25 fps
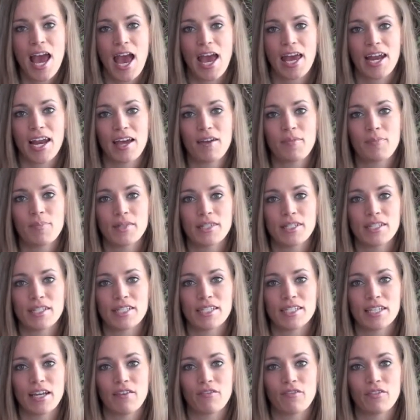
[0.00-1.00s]
And I've been
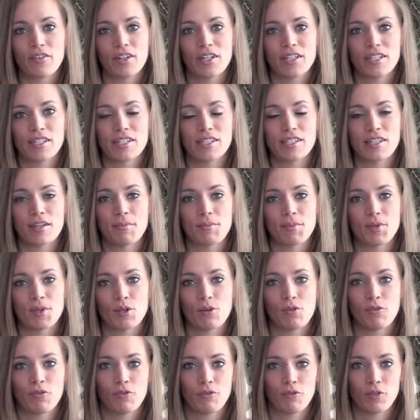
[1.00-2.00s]
discovering some
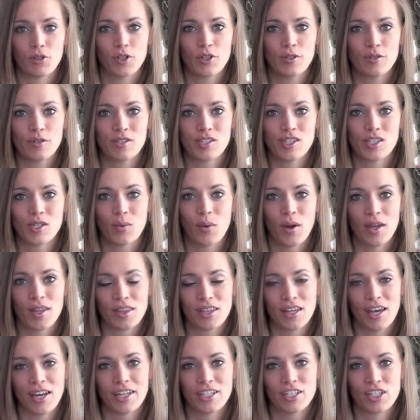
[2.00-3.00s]
new fruits, so I
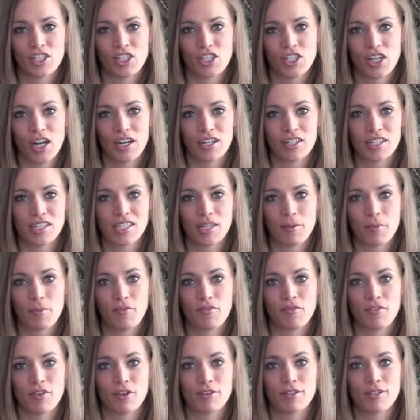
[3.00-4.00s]
thought I'd share some
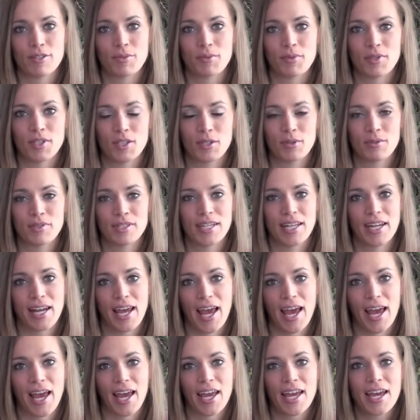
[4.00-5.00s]
of those with you
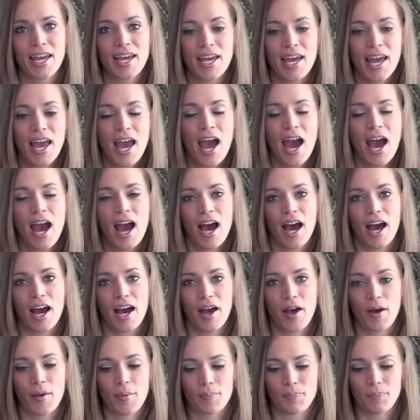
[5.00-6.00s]
today.
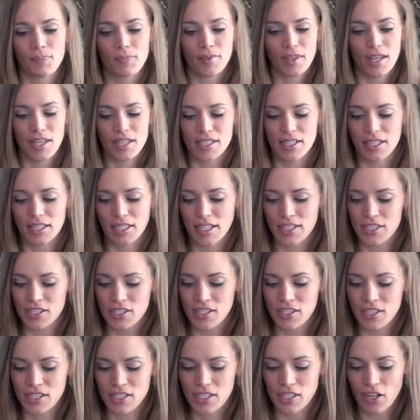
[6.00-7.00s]
Let's
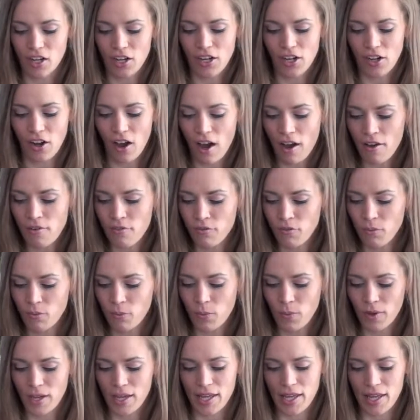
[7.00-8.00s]
start off
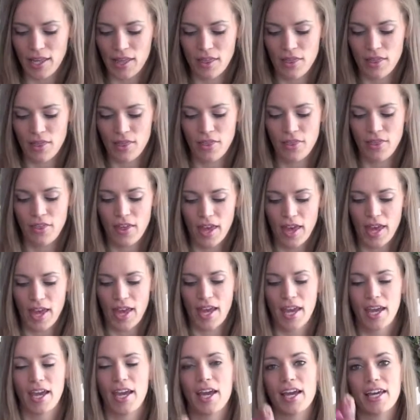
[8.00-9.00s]
with
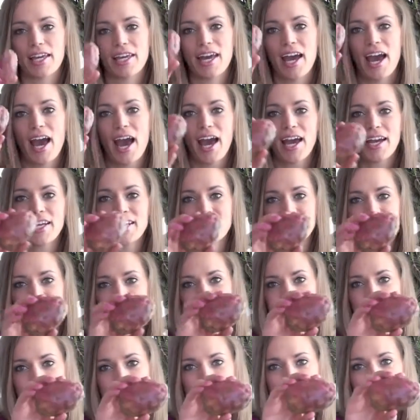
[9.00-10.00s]
a
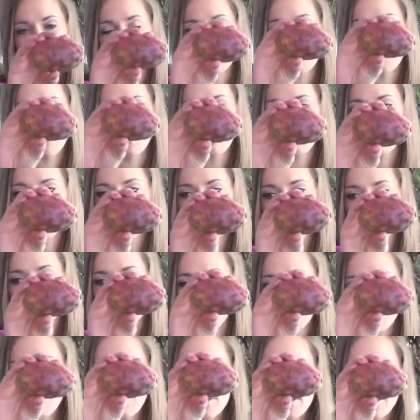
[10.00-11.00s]
cactus
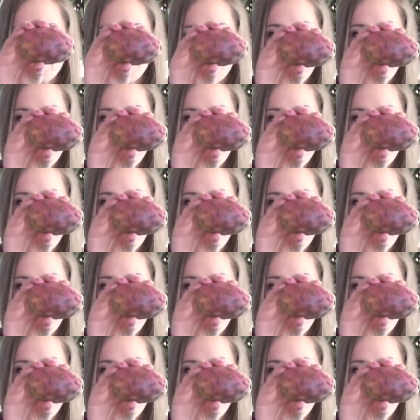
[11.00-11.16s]
fruit.